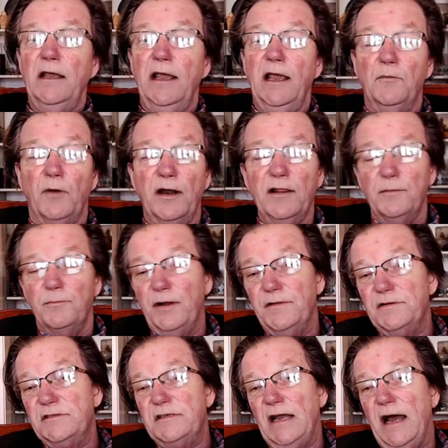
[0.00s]
And one of the
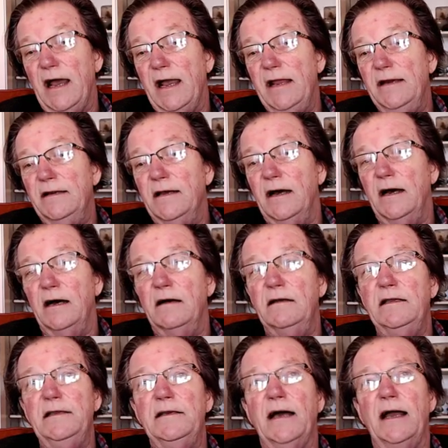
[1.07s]
brothers died.
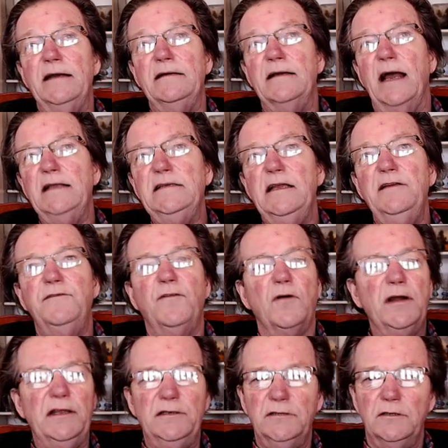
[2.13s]
He died in
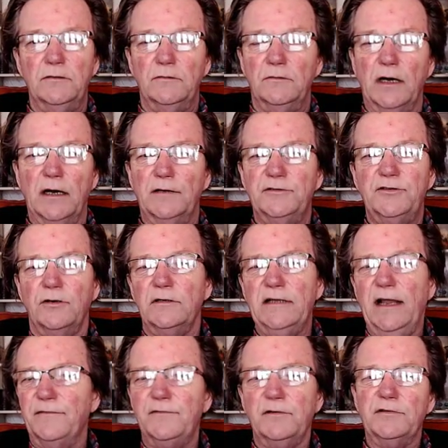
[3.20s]
1942,
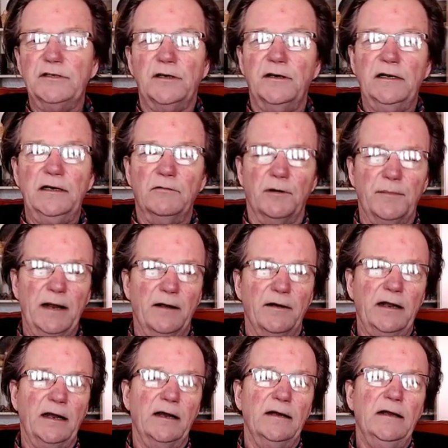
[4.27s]
shortly after returning to
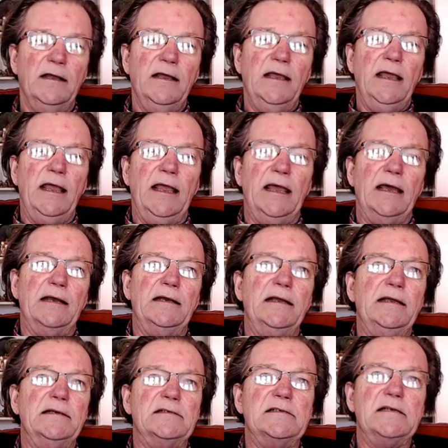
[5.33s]
America, and
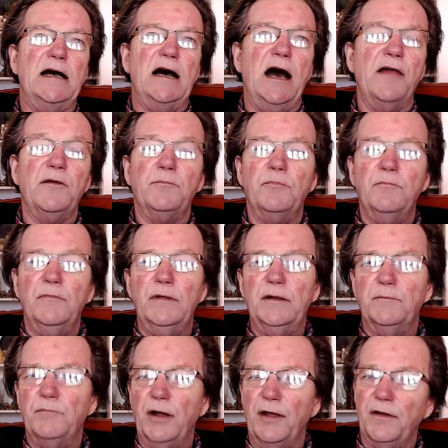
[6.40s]
his other
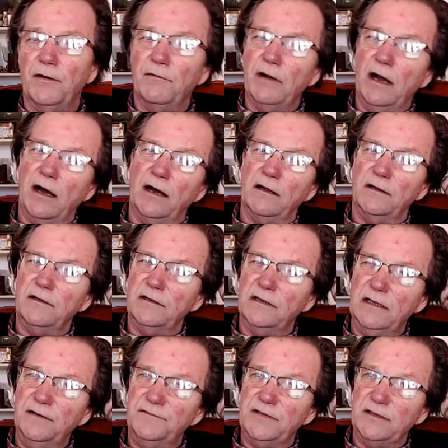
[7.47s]
brother
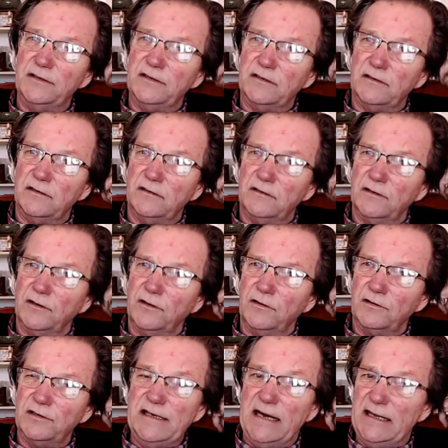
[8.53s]
lived until
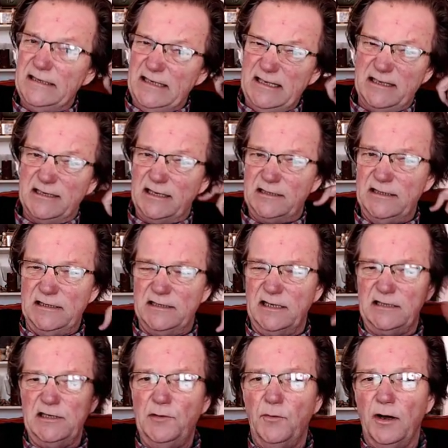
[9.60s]
early 1960,
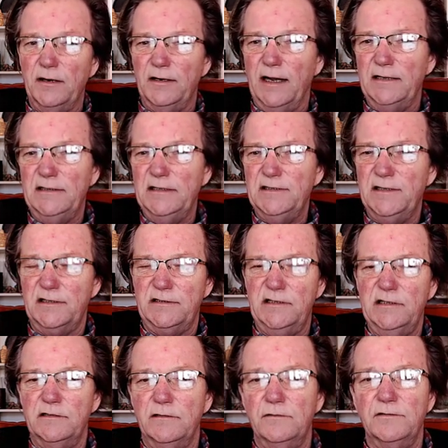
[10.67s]
61,
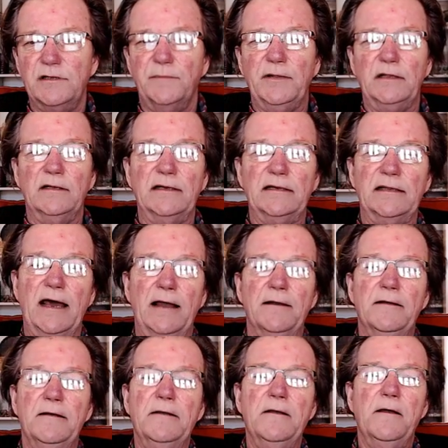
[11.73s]
1962, something like that.
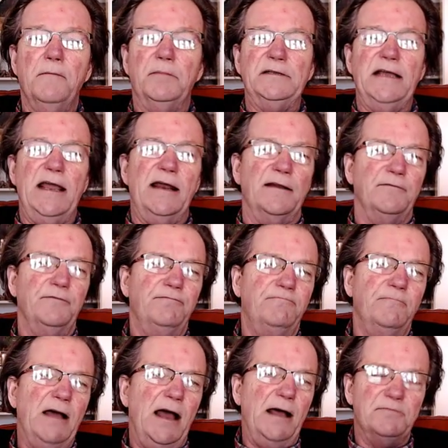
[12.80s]
But they had an
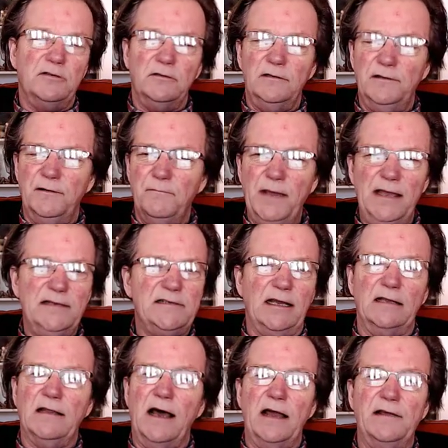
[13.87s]
absolutely
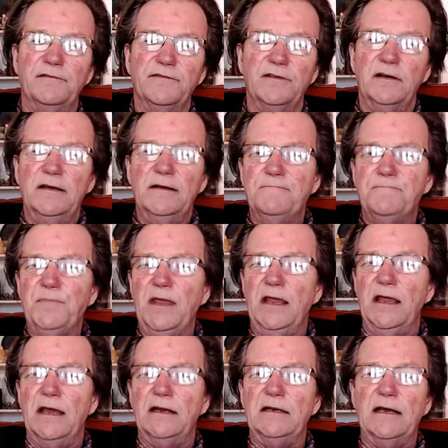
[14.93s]
amazing life,
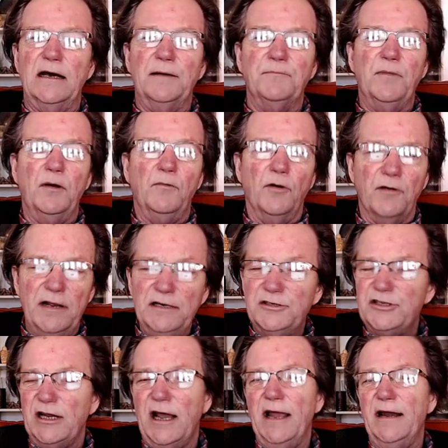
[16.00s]
and were in
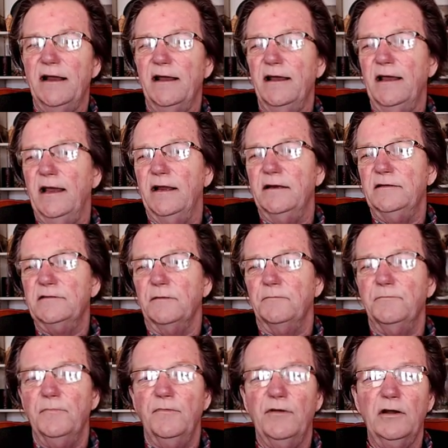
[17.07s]
China at
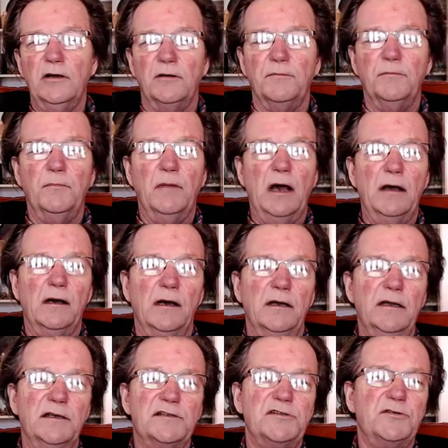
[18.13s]
some real
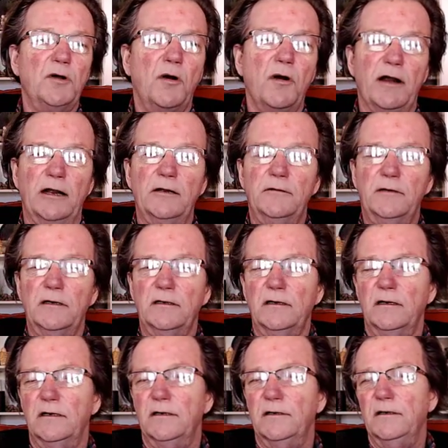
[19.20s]
historic
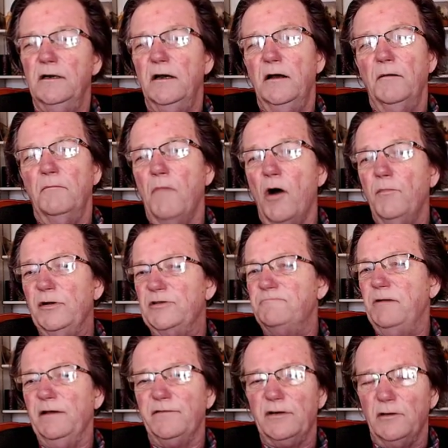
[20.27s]
moments,
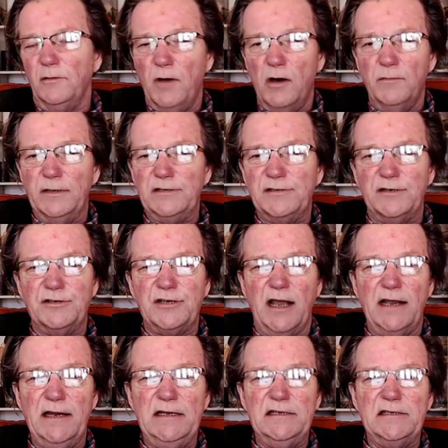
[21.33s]
pivotal moments in
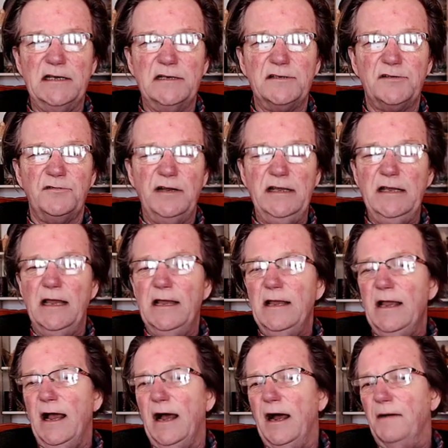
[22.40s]
Chinese history.
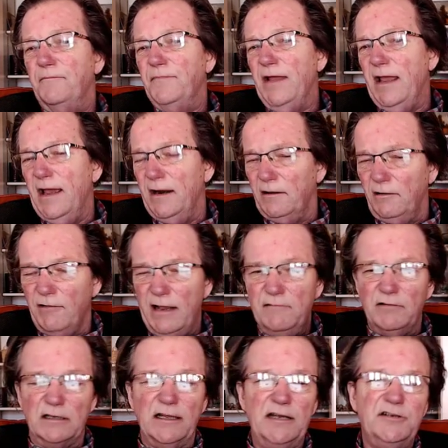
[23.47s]
They had a great
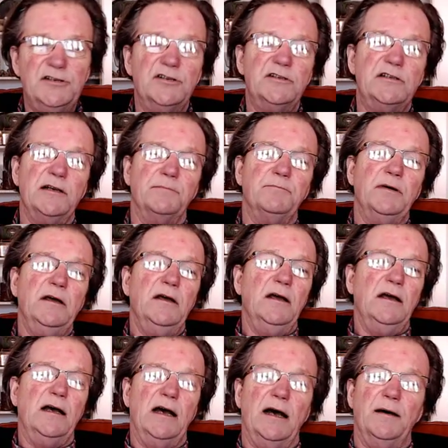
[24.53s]
relationship
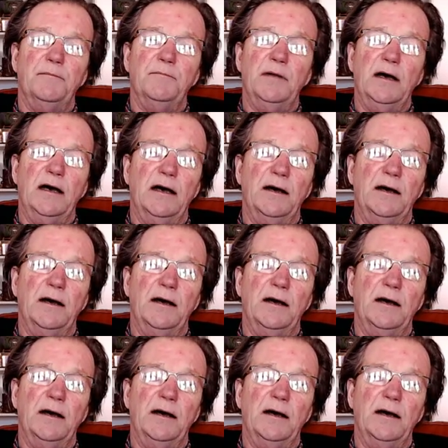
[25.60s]
with